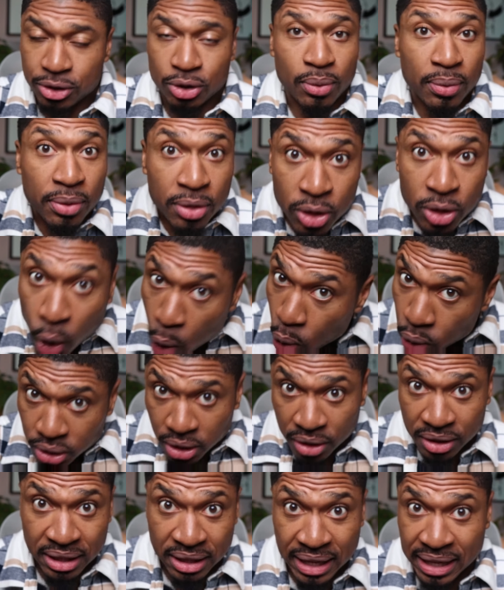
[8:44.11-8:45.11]
So
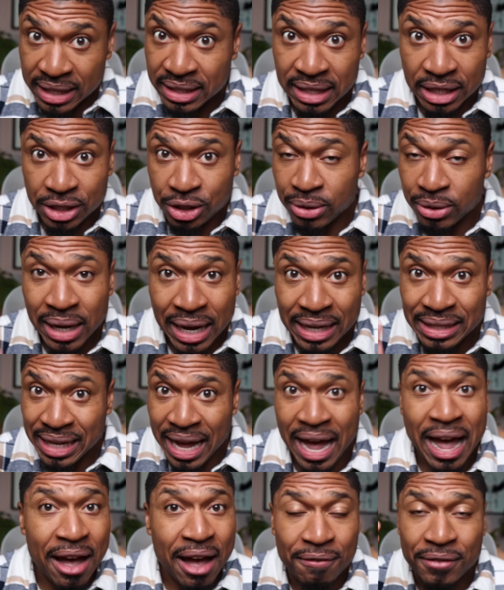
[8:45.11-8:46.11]
those are things that you guys
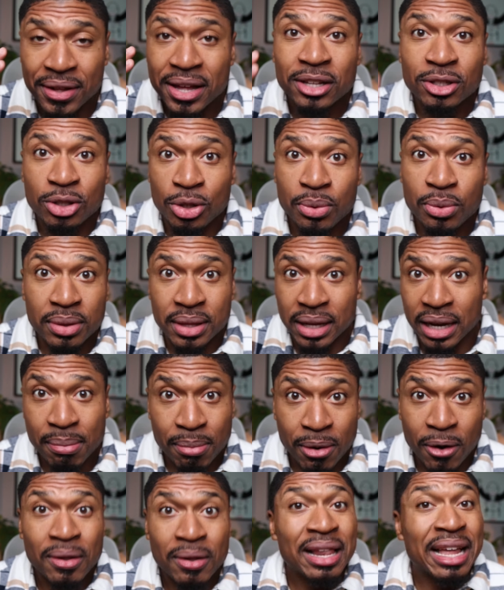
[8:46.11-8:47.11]
have to think
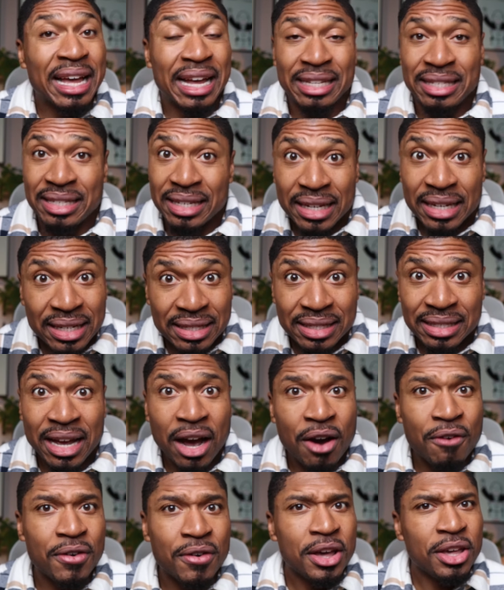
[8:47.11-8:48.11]
about. It's in the
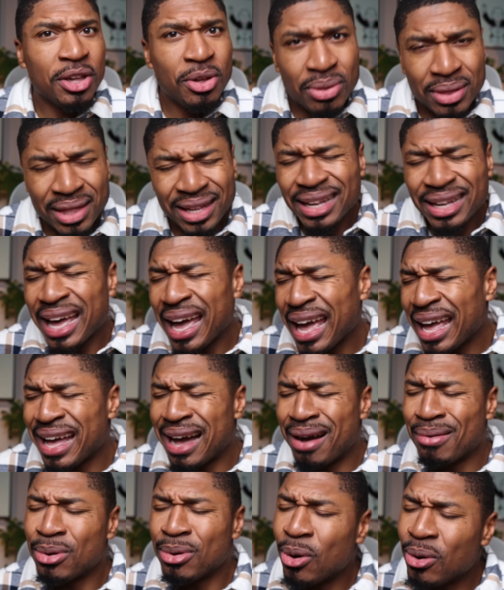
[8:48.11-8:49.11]
South. You think,
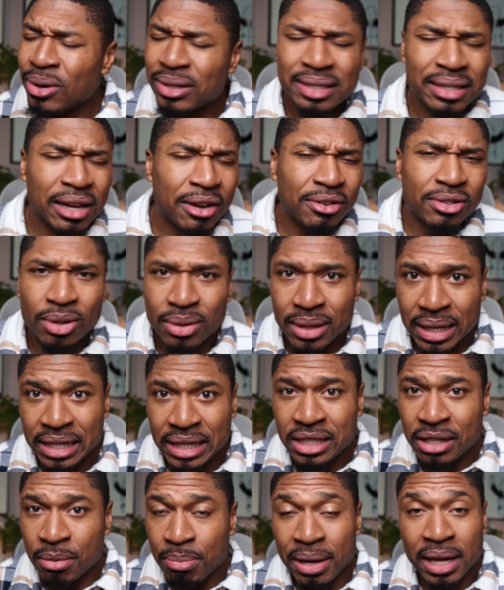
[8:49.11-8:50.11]
hey, I'm going South, so
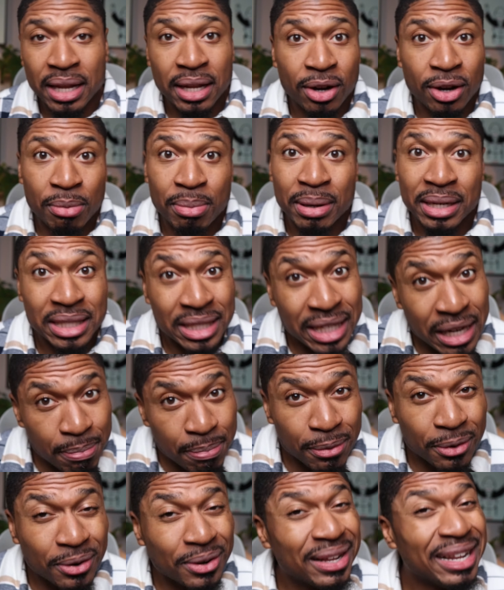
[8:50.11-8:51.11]
things should be a little bit
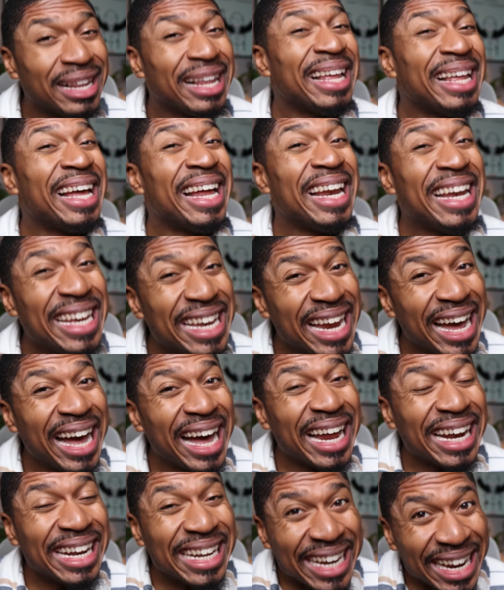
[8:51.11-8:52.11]
cheaper.
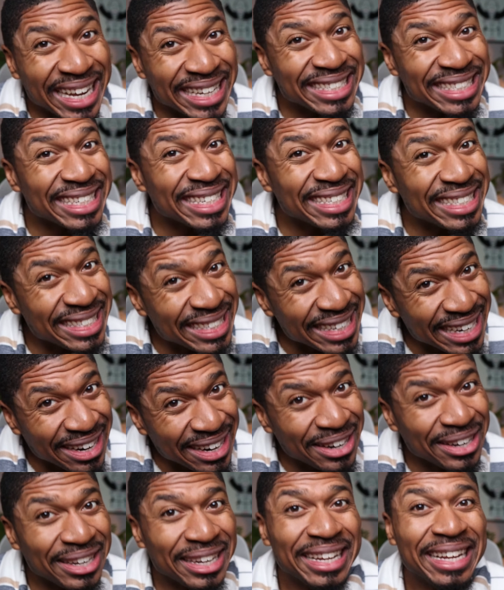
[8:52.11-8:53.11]
Not
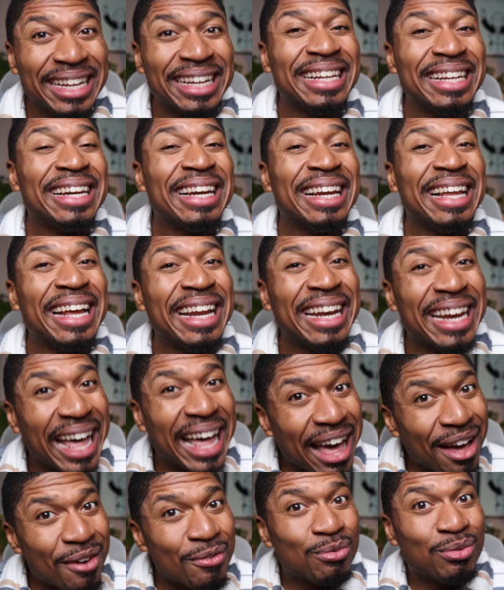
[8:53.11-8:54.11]
necessarily in
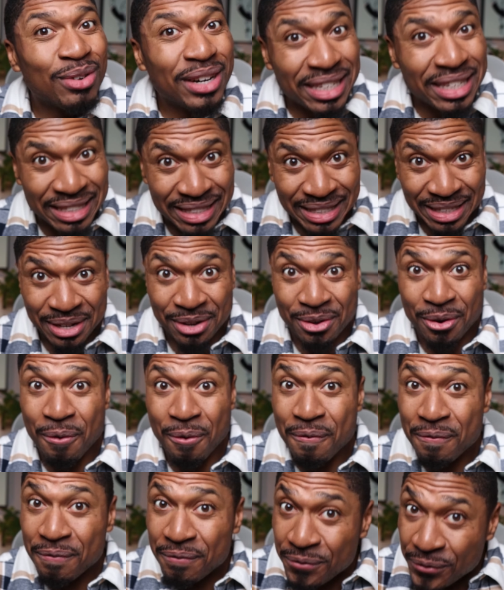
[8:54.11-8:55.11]
every
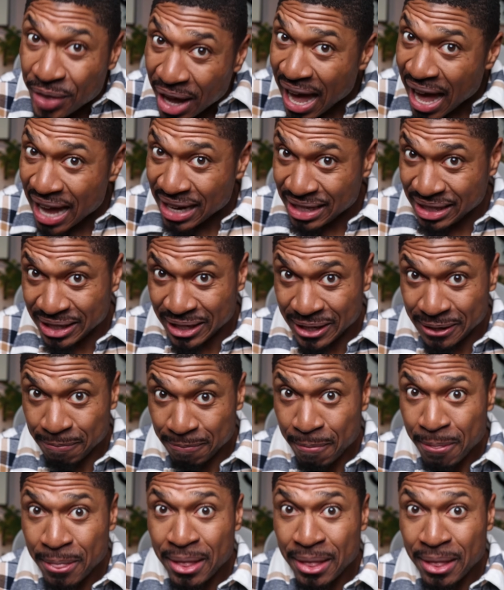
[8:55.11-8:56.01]
single fashion.